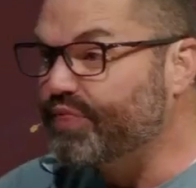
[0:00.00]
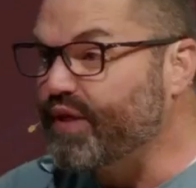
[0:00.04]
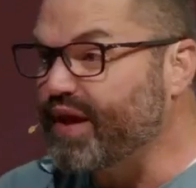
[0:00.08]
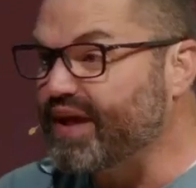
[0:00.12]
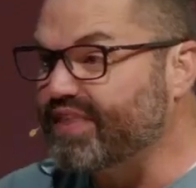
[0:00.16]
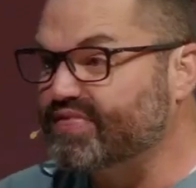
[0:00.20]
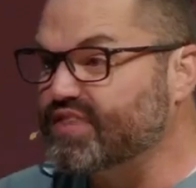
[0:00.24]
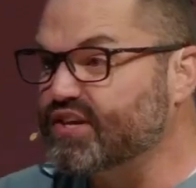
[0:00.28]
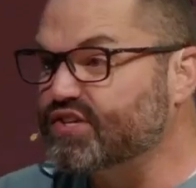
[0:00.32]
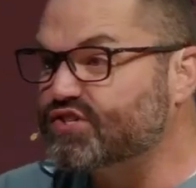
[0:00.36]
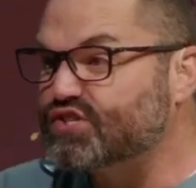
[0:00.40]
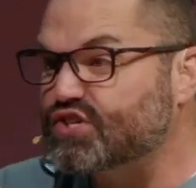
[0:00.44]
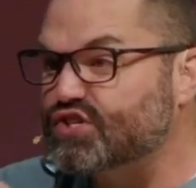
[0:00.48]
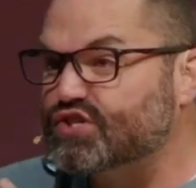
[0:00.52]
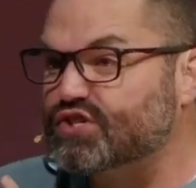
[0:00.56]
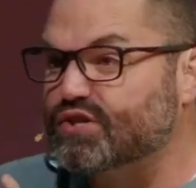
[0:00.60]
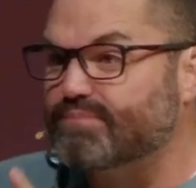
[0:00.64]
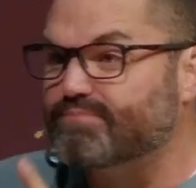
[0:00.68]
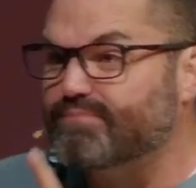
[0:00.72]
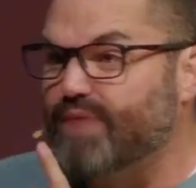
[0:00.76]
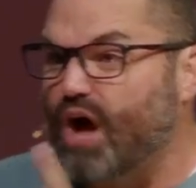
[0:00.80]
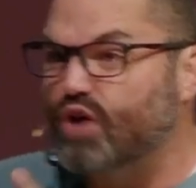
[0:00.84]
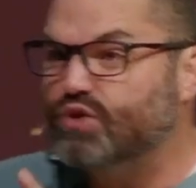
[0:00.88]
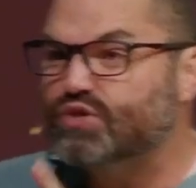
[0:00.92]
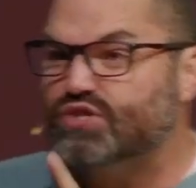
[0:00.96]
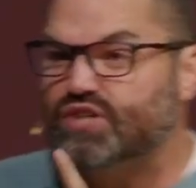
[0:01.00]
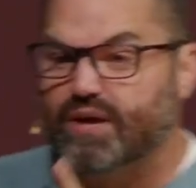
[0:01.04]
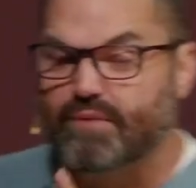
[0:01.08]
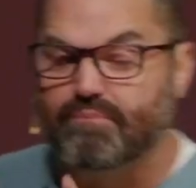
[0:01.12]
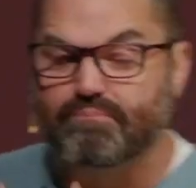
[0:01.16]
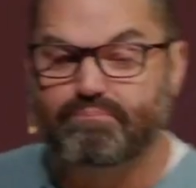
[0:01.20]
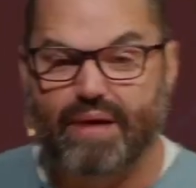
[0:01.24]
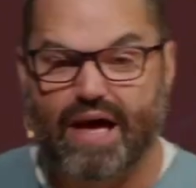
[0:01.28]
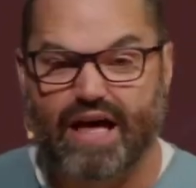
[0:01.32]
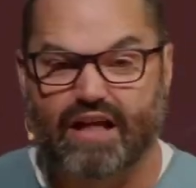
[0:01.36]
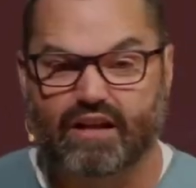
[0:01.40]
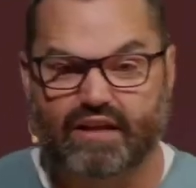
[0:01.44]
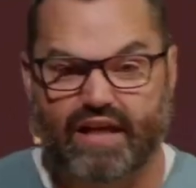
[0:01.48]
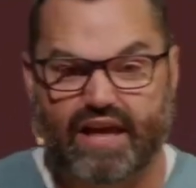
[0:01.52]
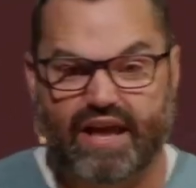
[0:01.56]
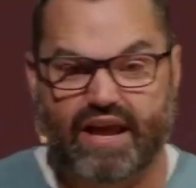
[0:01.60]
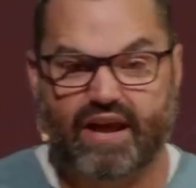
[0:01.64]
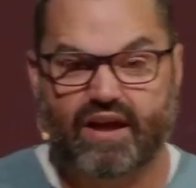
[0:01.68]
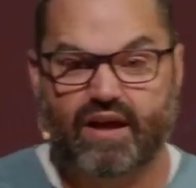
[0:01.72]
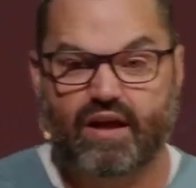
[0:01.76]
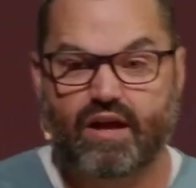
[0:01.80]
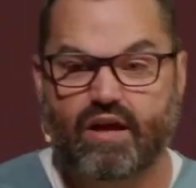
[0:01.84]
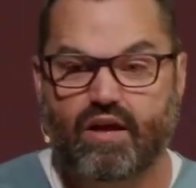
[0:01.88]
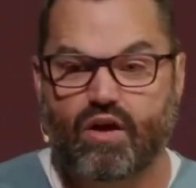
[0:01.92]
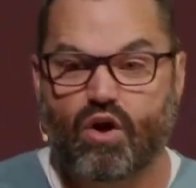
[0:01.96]
think this is the most
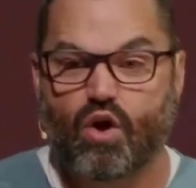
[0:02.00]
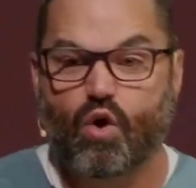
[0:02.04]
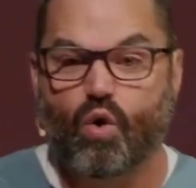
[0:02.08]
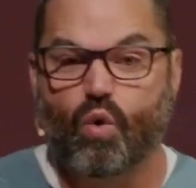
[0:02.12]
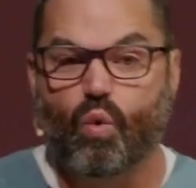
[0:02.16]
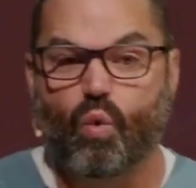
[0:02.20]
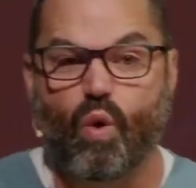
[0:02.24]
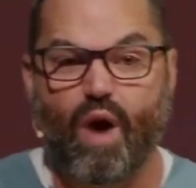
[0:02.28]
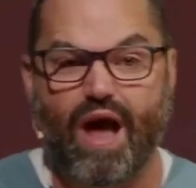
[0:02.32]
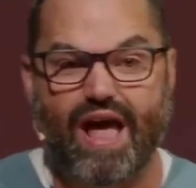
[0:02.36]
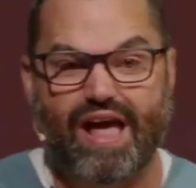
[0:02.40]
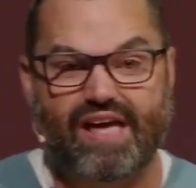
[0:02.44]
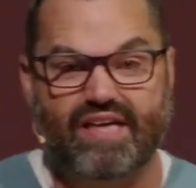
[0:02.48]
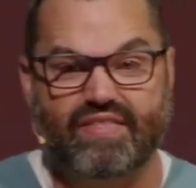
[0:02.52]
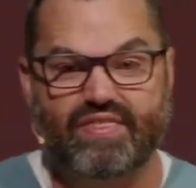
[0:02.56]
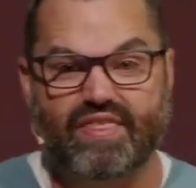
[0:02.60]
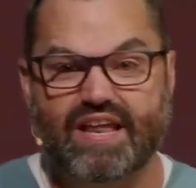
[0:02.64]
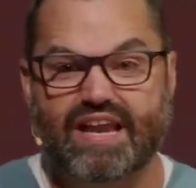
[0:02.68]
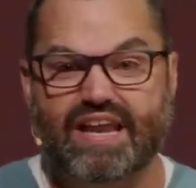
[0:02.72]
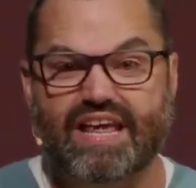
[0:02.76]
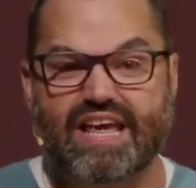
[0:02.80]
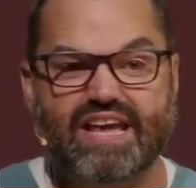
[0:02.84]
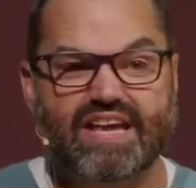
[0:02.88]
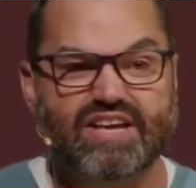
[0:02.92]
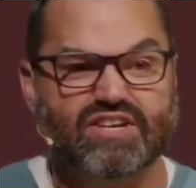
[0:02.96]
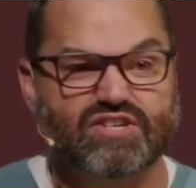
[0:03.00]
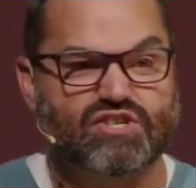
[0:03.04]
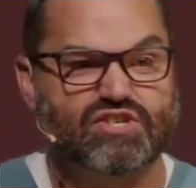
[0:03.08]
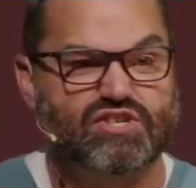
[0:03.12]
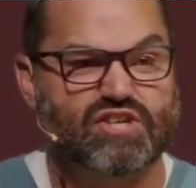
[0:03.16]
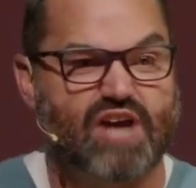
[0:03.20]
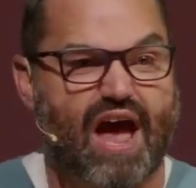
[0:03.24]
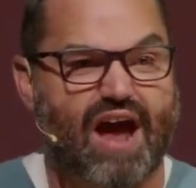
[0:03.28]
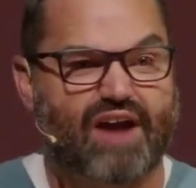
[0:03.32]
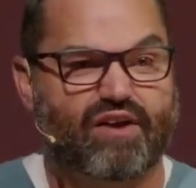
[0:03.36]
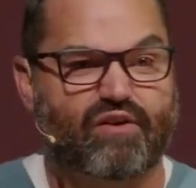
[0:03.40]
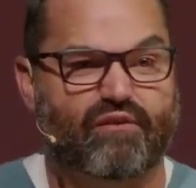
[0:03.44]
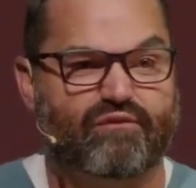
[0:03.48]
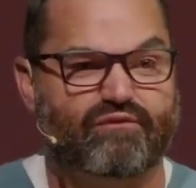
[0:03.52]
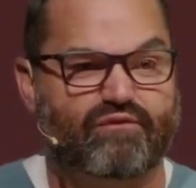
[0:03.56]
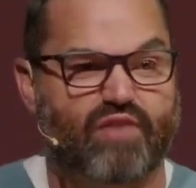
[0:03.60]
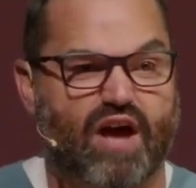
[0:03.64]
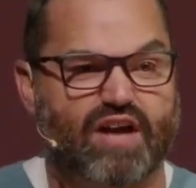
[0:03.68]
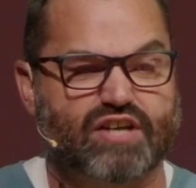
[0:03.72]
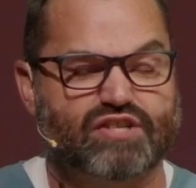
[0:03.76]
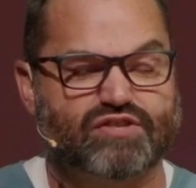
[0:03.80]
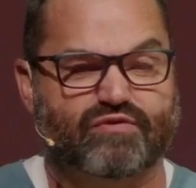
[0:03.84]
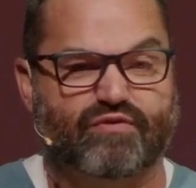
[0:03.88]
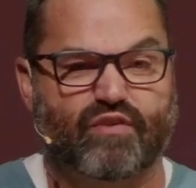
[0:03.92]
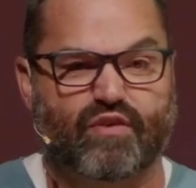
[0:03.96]
compelling way that he has
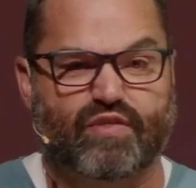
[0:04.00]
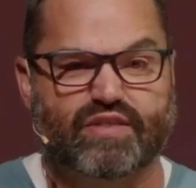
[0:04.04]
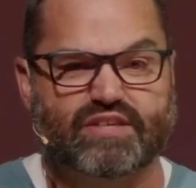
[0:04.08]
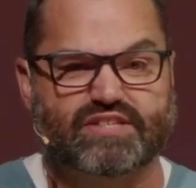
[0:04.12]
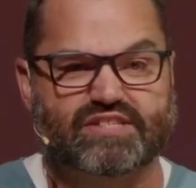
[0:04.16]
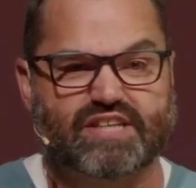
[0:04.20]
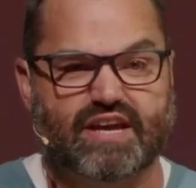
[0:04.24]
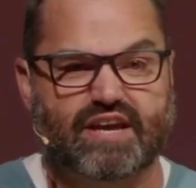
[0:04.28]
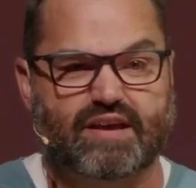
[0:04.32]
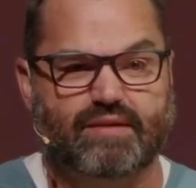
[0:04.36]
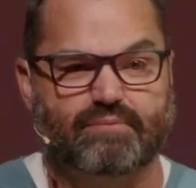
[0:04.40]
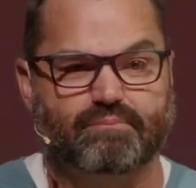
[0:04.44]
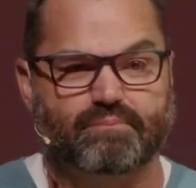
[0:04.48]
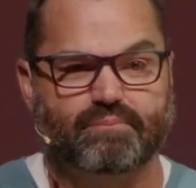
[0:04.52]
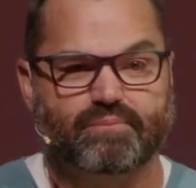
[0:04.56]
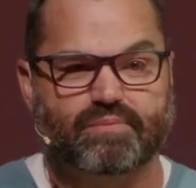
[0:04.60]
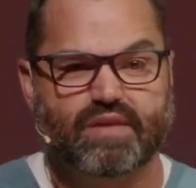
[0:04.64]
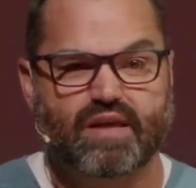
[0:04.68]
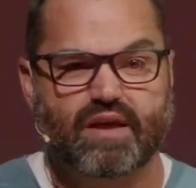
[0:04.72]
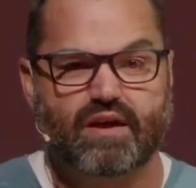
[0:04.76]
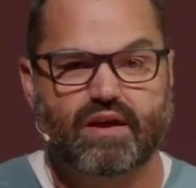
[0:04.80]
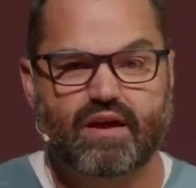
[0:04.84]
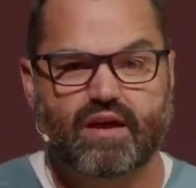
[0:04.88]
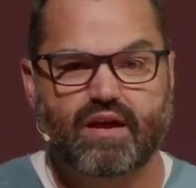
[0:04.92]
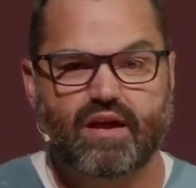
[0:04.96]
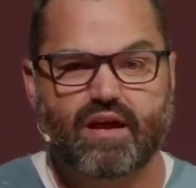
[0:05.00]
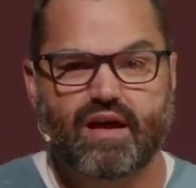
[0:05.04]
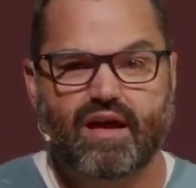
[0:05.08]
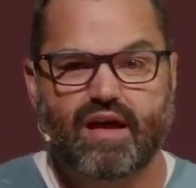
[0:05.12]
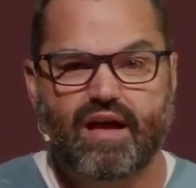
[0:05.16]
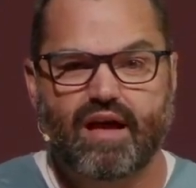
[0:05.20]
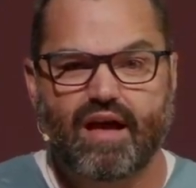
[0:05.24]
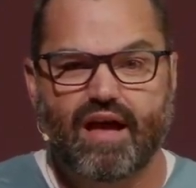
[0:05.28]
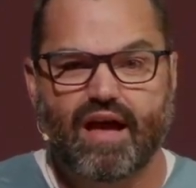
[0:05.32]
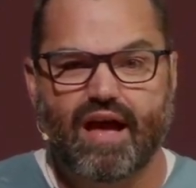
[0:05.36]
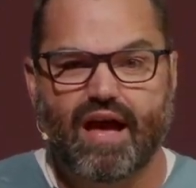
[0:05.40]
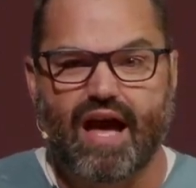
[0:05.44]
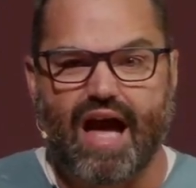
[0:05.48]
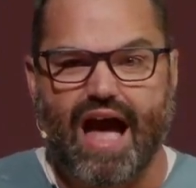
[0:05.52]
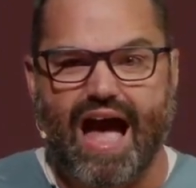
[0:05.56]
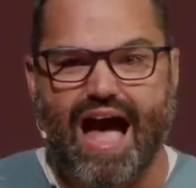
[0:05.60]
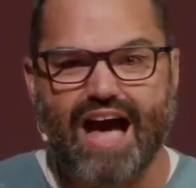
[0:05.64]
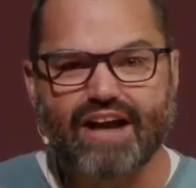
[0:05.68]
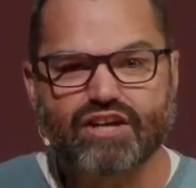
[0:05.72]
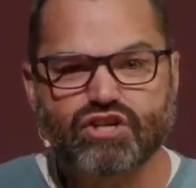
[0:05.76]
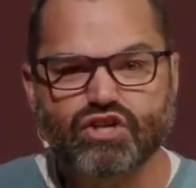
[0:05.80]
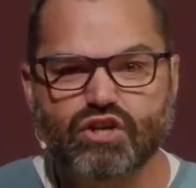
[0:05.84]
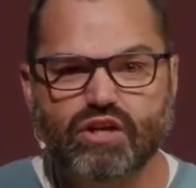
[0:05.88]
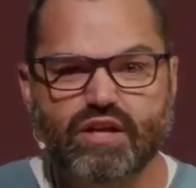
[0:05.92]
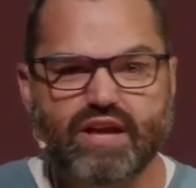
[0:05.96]
sacrificed for the team.
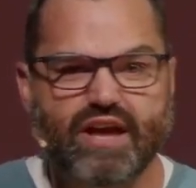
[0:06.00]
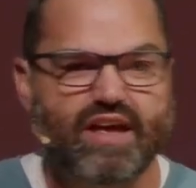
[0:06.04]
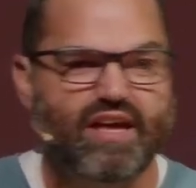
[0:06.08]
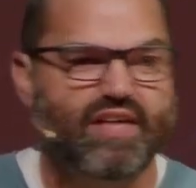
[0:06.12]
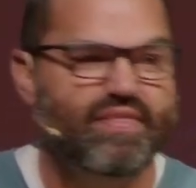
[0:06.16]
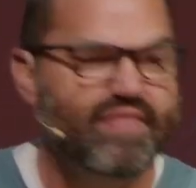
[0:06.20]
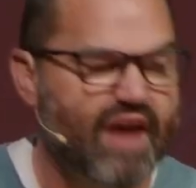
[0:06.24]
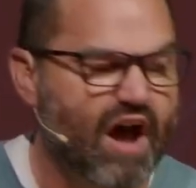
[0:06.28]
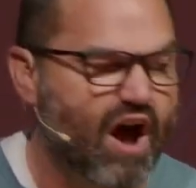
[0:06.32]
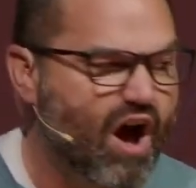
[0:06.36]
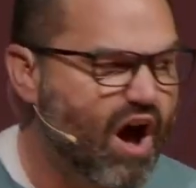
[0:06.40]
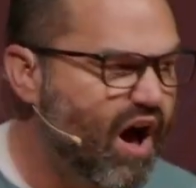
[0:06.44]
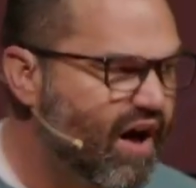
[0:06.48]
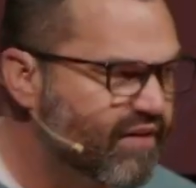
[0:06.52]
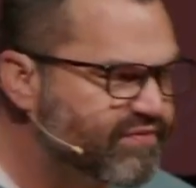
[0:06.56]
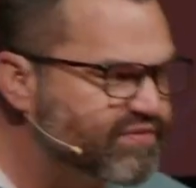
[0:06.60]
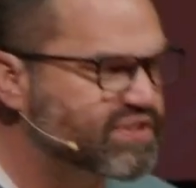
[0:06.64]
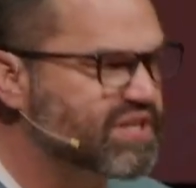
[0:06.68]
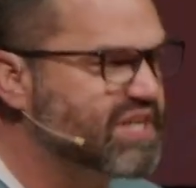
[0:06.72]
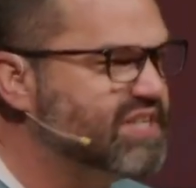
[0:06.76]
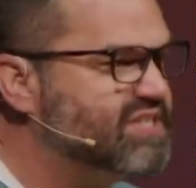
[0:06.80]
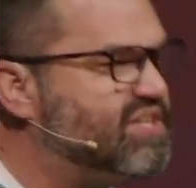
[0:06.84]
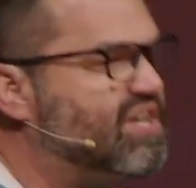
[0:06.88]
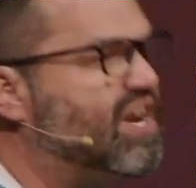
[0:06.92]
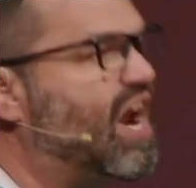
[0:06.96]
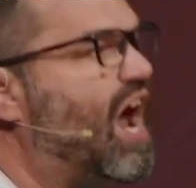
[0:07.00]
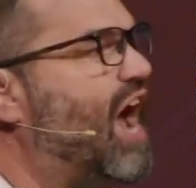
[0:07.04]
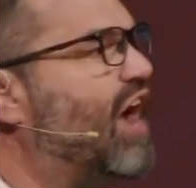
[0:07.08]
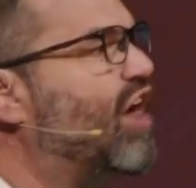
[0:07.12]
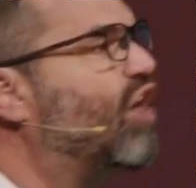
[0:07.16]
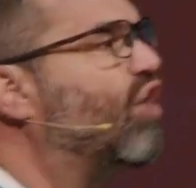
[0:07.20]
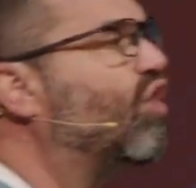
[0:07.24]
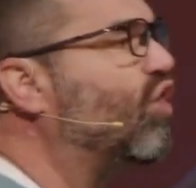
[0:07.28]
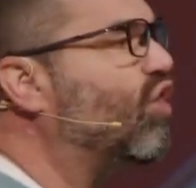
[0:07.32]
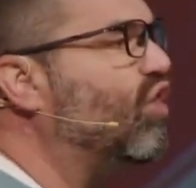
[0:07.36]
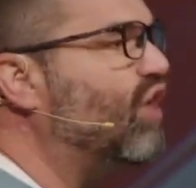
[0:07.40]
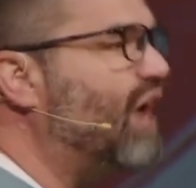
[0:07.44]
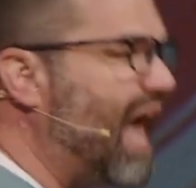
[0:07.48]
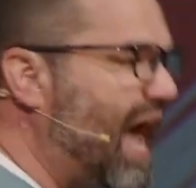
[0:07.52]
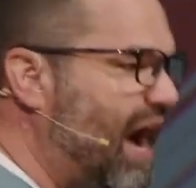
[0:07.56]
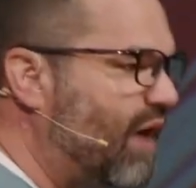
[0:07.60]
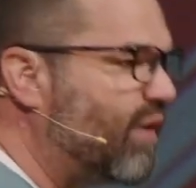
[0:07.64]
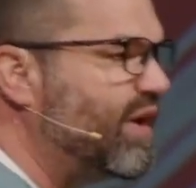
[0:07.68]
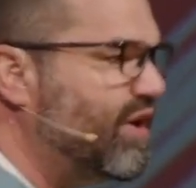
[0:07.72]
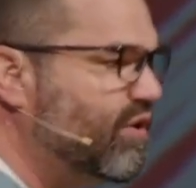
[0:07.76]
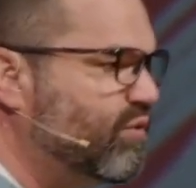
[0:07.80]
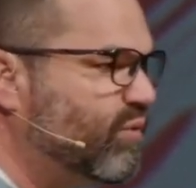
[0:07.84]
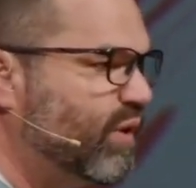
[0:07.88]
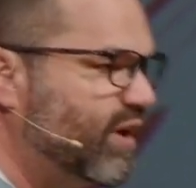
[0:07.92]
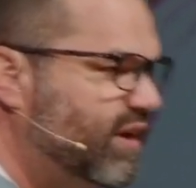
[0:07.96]
Actually, in the offseason, I heard how
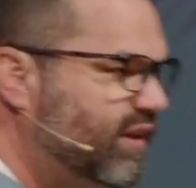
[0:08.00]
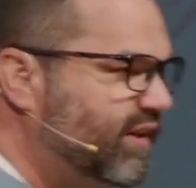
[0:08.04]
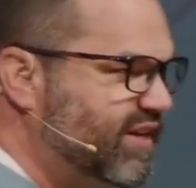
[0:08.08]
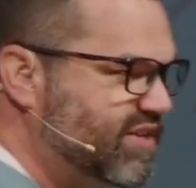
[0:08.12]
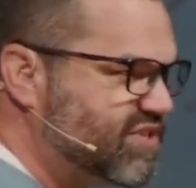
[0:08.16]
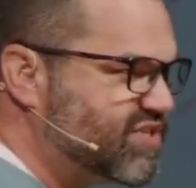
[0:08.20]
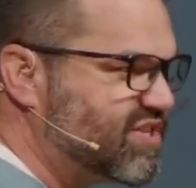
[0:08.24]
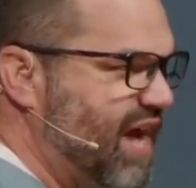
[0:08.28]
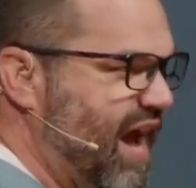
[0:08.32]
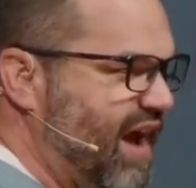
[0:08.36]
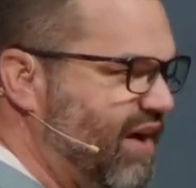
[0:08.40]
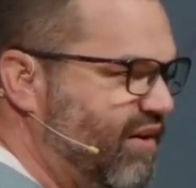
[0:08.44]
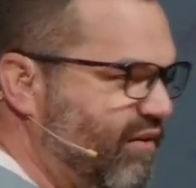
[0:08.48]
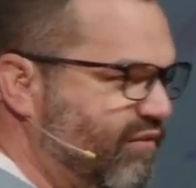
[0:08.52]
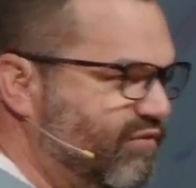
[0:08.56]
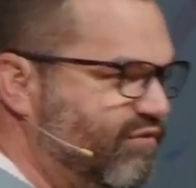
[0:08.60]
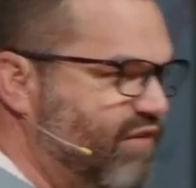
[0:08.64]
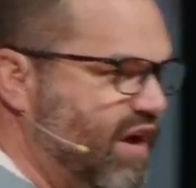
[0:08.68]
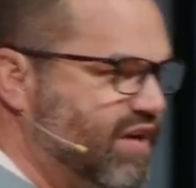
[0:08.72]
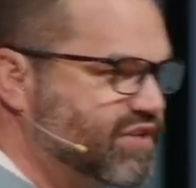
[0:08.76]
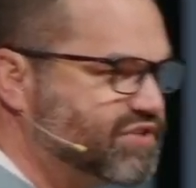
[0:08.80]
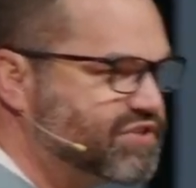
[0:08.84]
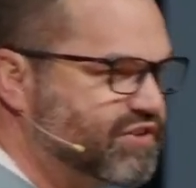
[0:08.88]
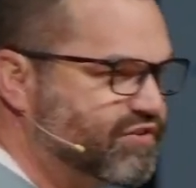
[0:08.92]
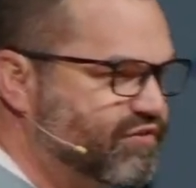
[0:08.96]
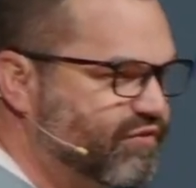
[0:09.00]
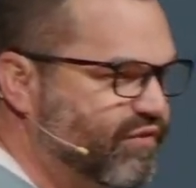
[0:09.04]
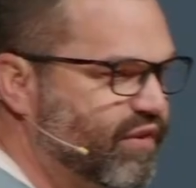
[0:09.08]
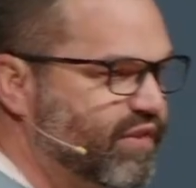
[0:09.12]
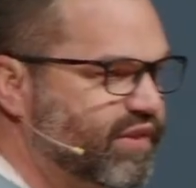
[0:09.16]
he really sacrifices for